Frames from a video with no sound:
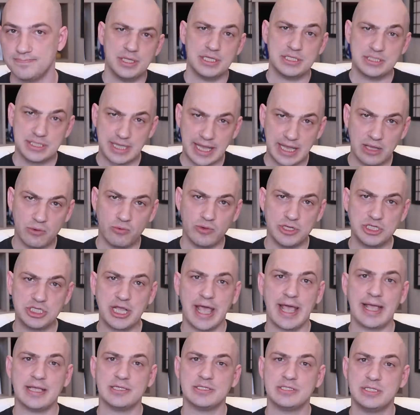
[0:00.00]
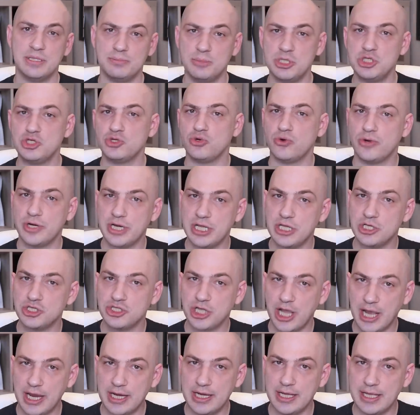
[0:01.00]
The state which has the majority in
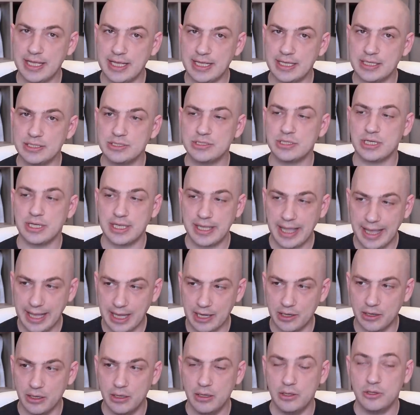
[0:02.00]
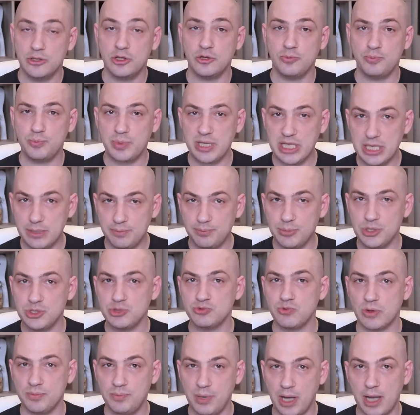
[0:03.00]
China is, again, the
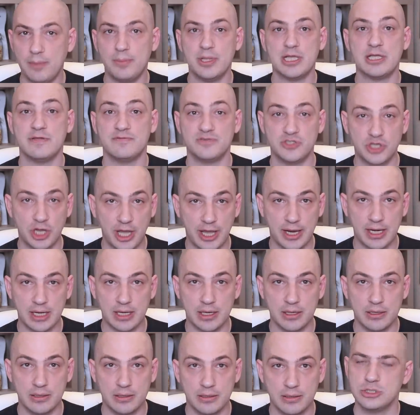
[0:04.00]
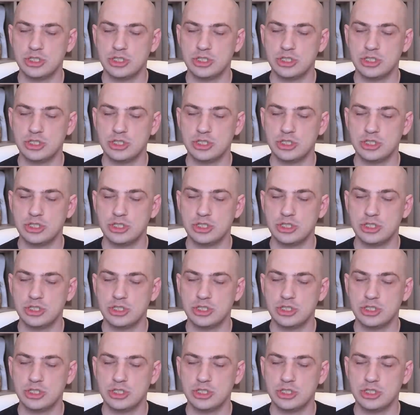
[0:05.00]
People's Republic of China.